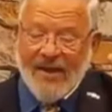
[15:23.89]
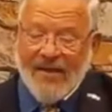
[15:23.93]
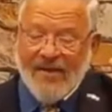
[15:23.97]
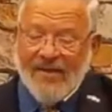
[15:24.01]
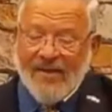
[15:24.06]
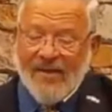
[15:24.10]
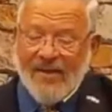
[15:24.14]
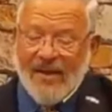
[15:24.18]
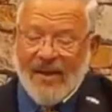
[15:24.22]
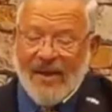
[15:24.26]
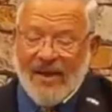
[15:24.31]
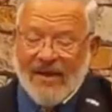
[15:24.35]

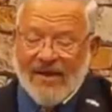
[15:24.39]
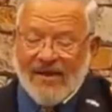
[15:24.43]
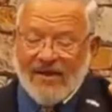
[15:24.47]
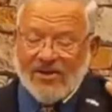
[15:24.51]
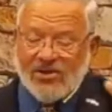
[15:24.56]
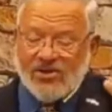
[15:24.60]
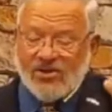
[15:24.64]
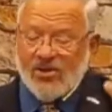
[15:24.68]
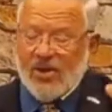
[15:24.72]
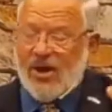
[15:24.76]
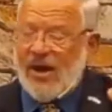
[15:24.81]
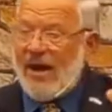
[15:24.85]
and
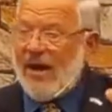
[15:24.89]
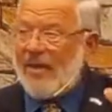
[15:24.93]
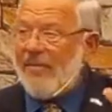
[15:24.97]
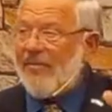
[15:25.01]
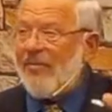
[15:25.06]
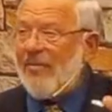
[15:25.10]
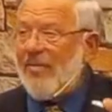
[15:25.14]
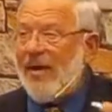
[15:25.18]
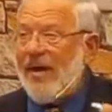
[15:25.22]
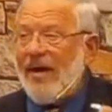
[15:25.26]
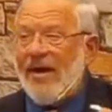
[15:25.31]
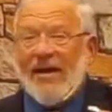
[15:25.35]
described
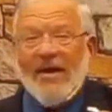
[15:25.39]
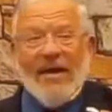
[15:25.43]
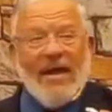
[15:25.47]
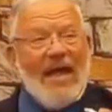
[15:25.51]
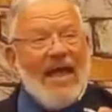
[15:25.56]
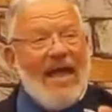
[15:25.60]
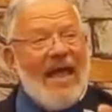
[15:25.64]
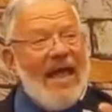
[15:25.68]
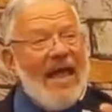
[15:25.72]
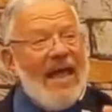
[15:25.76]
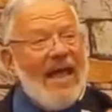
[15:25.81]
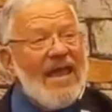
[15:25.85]
by
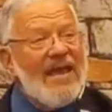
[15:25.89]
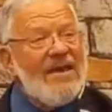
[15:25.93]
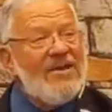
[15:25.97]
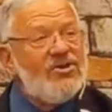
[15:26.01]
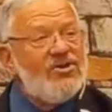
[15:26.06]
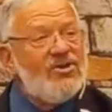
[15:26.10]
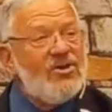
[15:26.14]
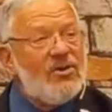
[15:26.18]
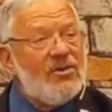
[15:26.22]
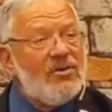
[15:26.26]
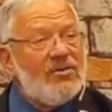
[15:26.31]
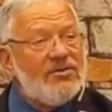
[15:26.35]

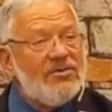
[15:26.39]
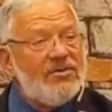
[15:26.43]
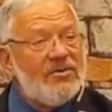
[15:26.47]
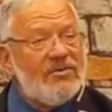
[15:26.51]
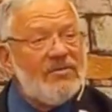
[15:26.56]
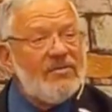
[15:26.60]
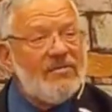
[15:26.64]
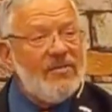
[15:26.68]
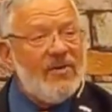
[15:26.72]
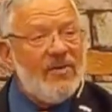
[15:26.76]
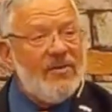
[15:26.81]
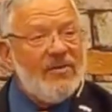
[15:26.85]
angels,
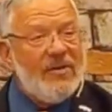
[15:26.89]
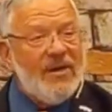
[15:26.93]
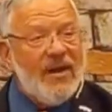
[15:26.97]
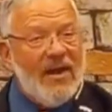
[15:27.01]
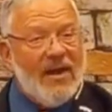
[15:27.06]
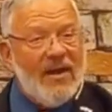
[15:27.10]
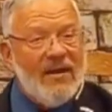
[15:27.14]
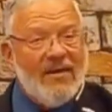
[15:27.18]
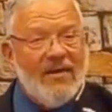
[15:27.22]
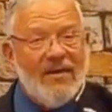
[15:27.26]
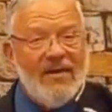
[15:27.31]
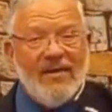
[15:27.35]

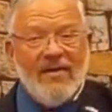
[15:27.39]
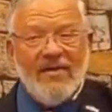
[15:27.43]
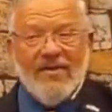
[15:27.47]
okay?